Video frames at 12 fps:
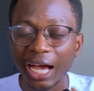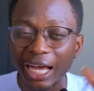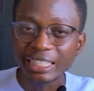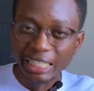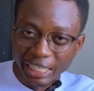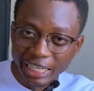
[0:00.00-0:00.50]

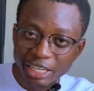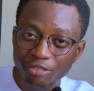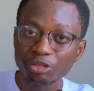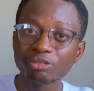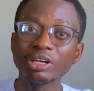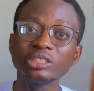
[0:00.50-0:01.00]
And if
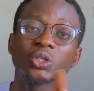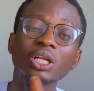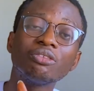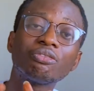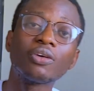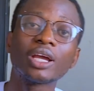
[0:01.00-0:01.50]
you
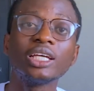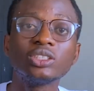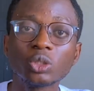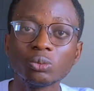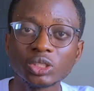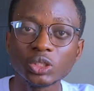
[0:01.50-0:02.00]
eventually forget
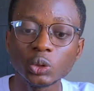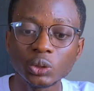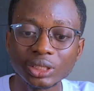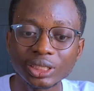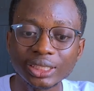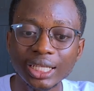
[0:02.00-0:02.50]
something you
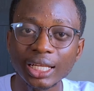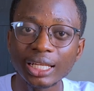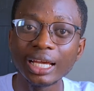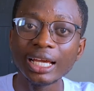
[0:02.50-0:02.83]
understand,